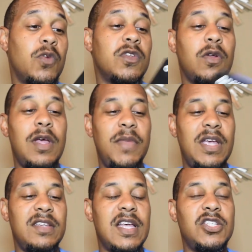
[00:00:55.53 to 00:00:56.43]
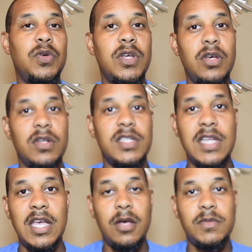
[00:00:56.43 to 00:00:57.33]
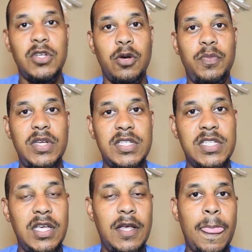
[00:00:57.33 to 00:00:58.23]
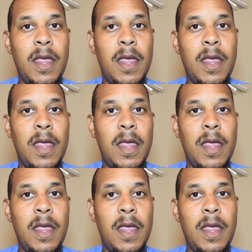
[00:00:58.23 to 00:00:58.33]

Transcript: So that means that you can hook this thing up to your PC